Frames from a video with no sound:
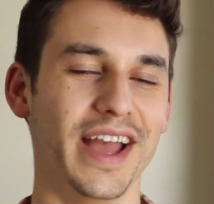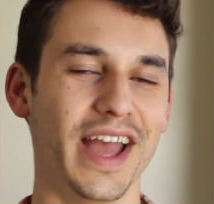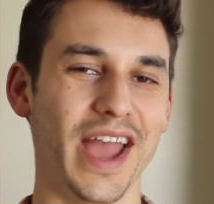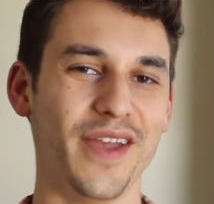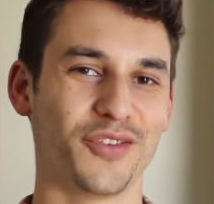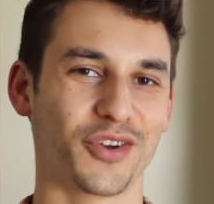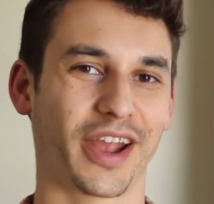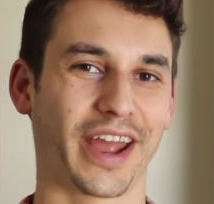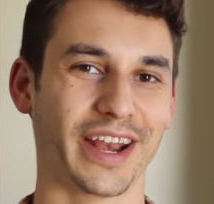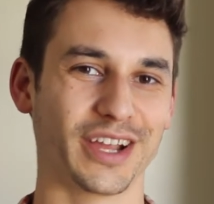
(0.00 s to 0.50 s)

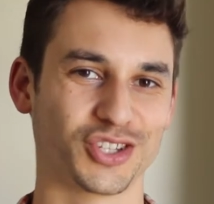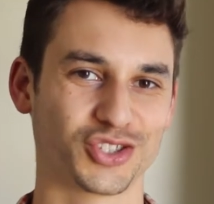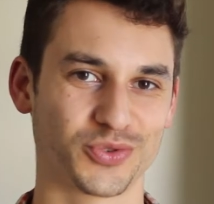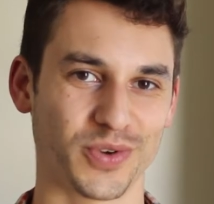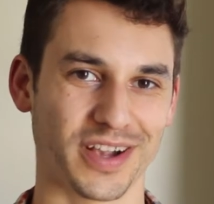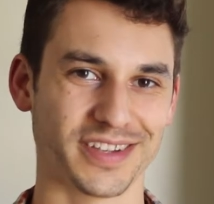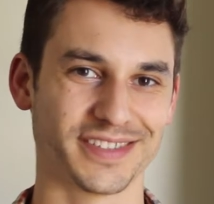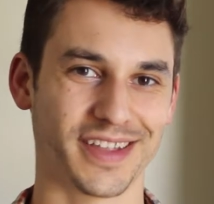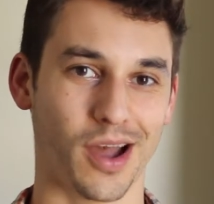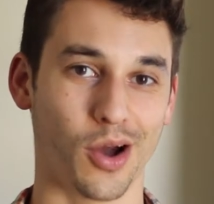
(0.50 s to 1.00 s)
if you're getting
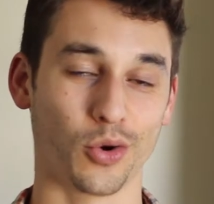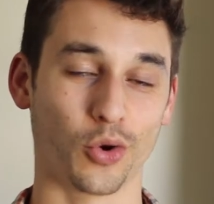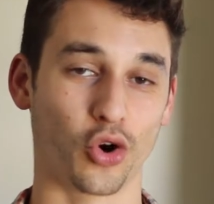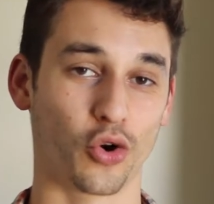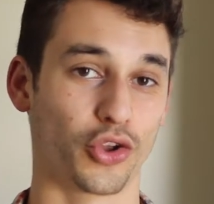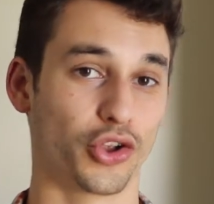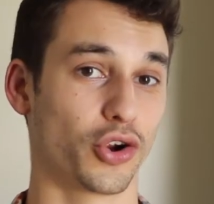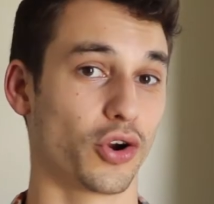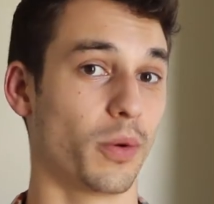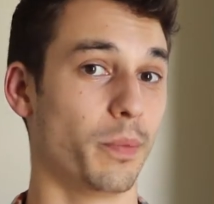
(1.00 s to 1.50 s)
stressed out
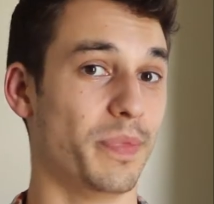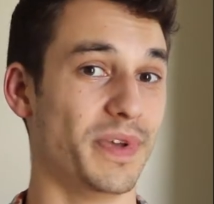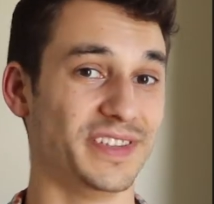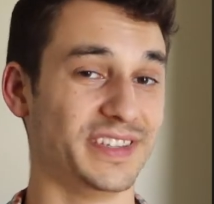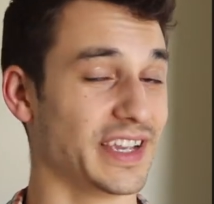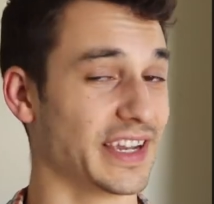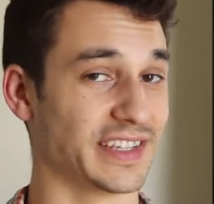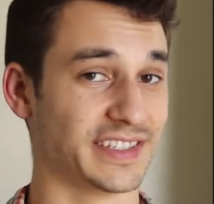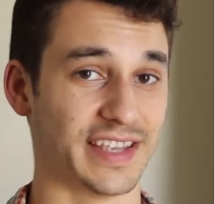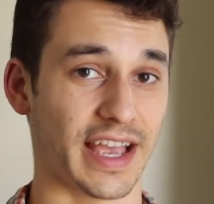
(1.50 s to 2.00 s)
or you're a
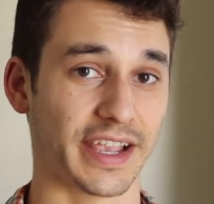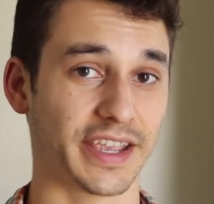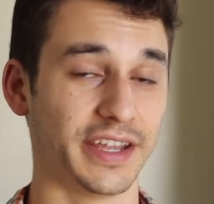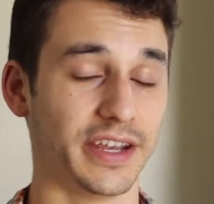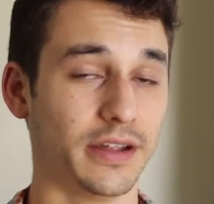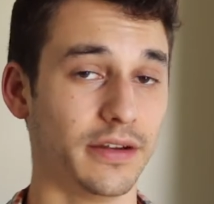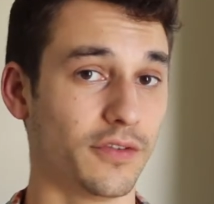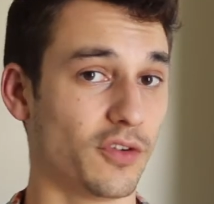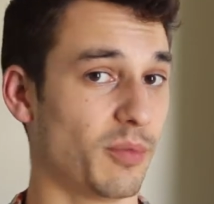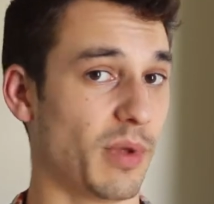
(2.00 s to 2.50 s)
busy
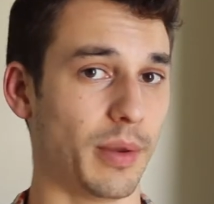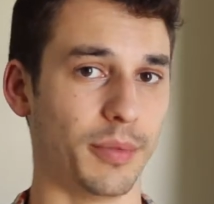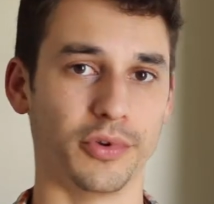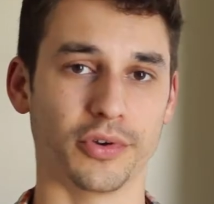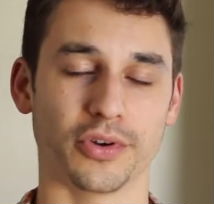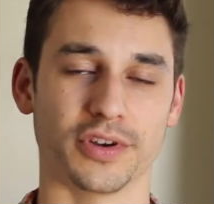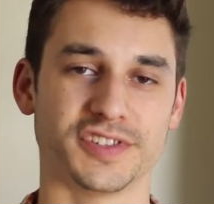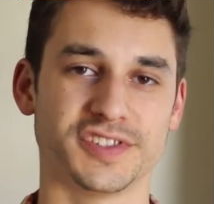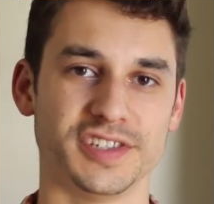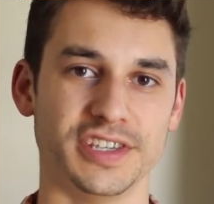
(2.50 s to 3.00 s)
executive or maybe
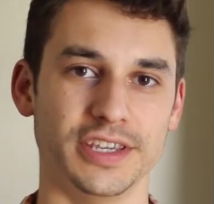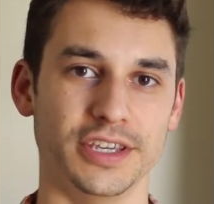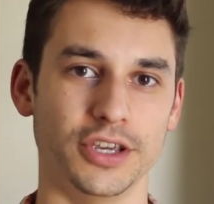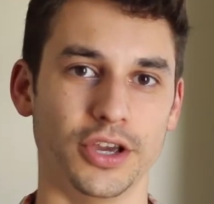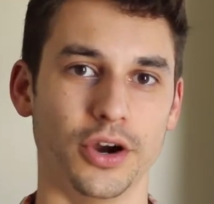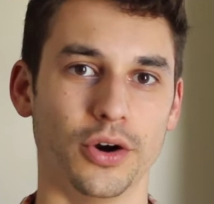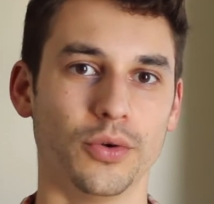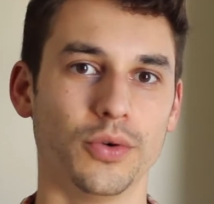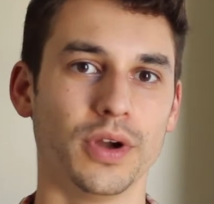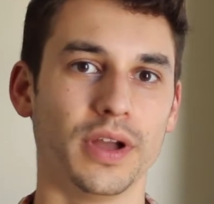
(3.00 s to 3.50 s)
you're a
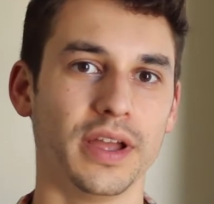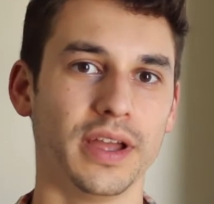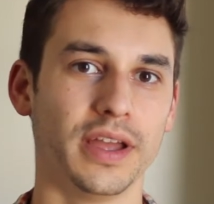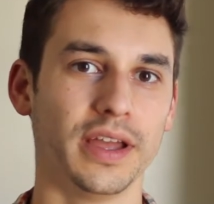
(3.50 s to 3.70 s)
CEO.